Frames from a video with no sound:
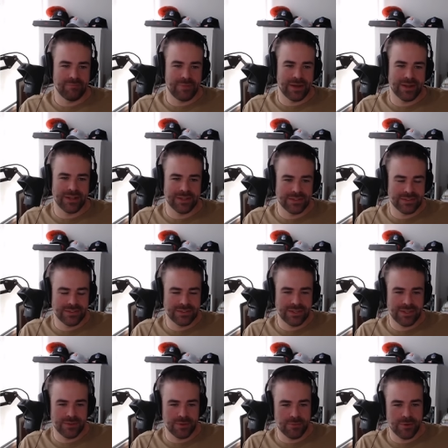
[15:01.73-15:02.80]
Barnett
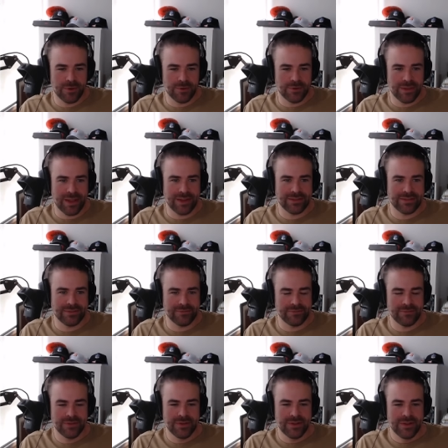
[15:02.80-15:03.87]
C loophole
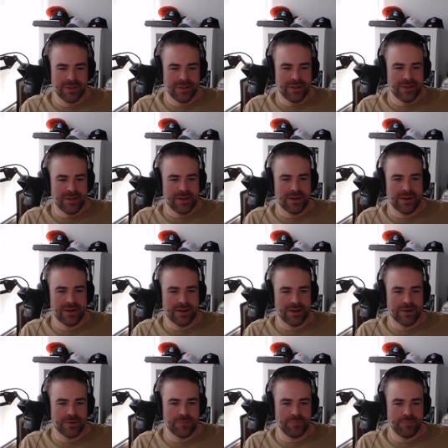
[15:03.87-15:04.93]
active.
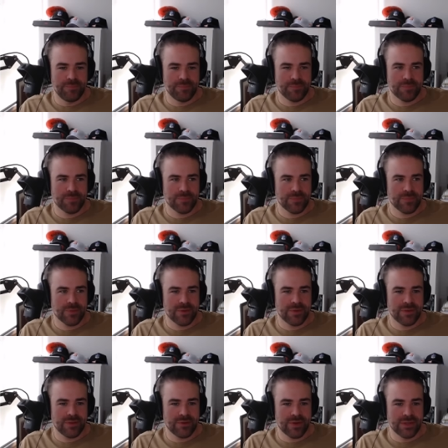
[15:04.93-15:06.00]
Um,
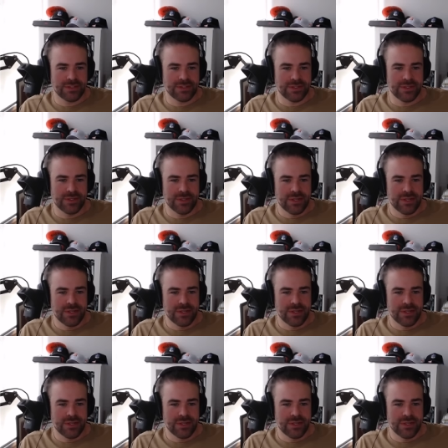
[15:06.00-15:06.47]
crazy.